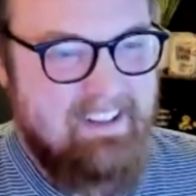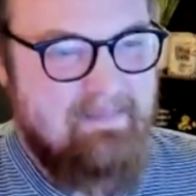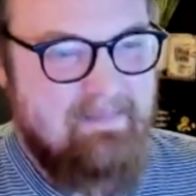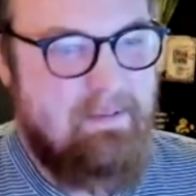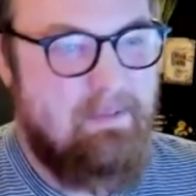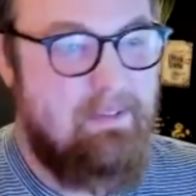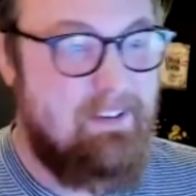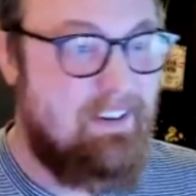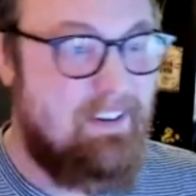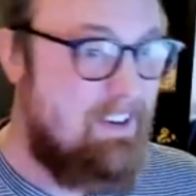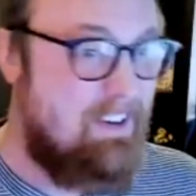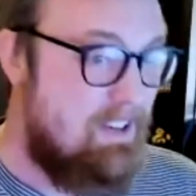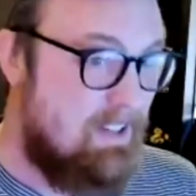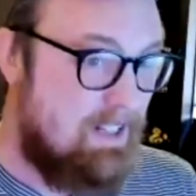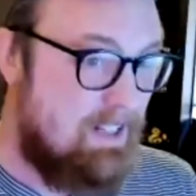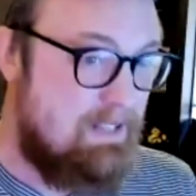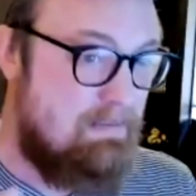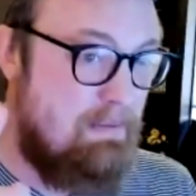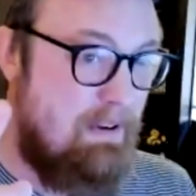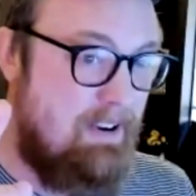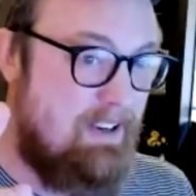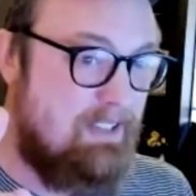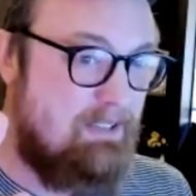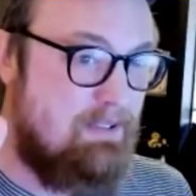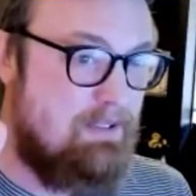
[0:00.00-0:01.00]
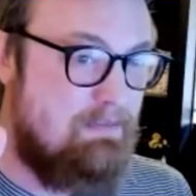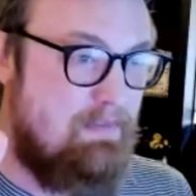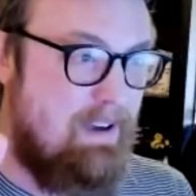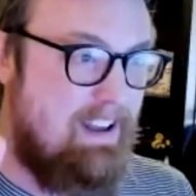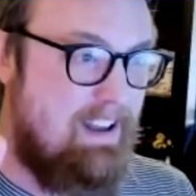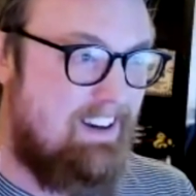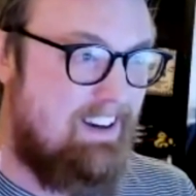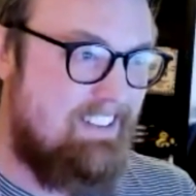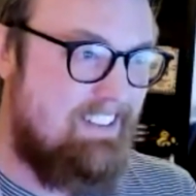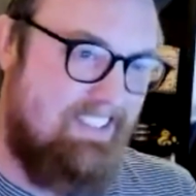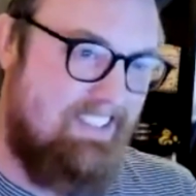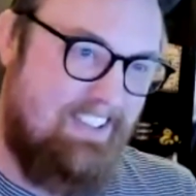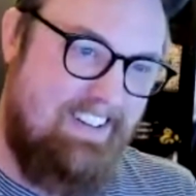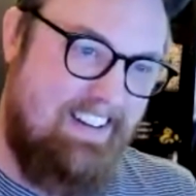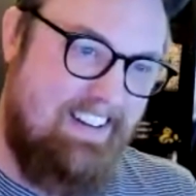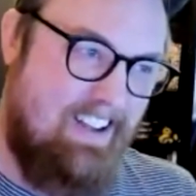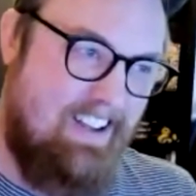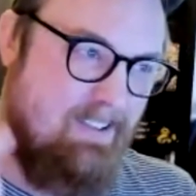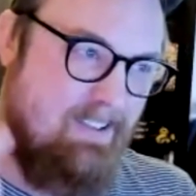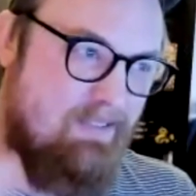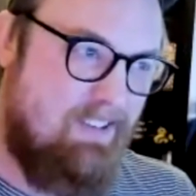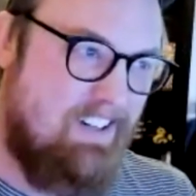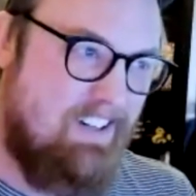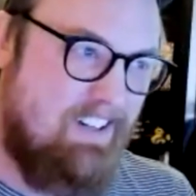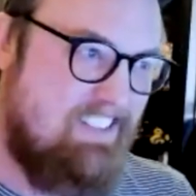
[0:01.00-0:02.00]
But we go, your experience was better, so you
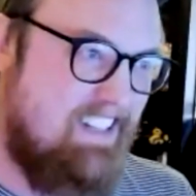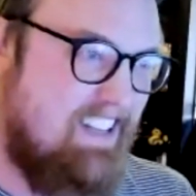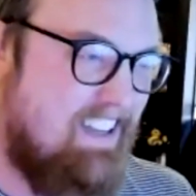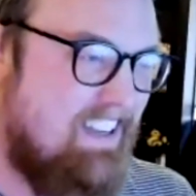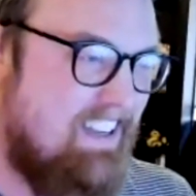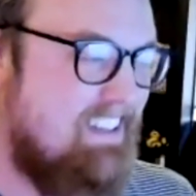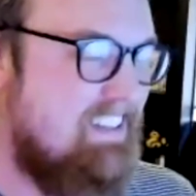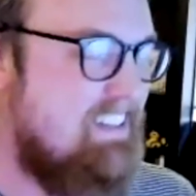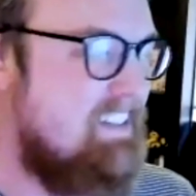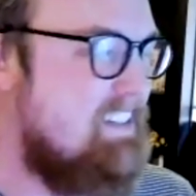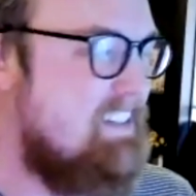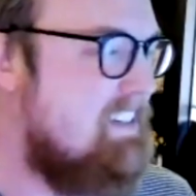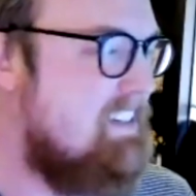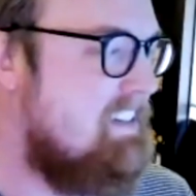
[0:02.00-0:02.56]
want to stay.